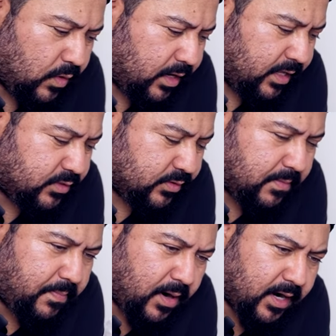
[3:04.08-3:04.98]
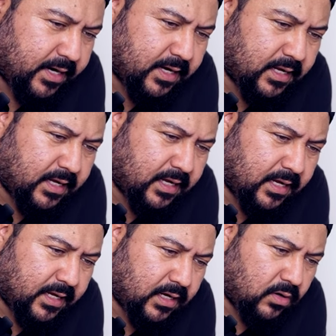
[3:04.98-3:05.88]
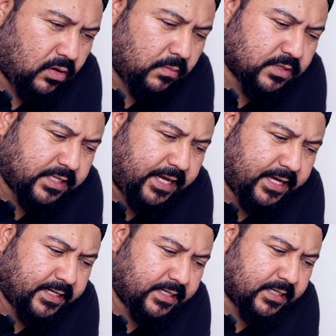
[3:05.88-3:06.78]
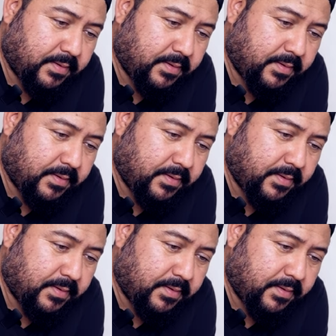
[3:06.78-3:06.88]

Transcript: We're gonna do the part, almost the end,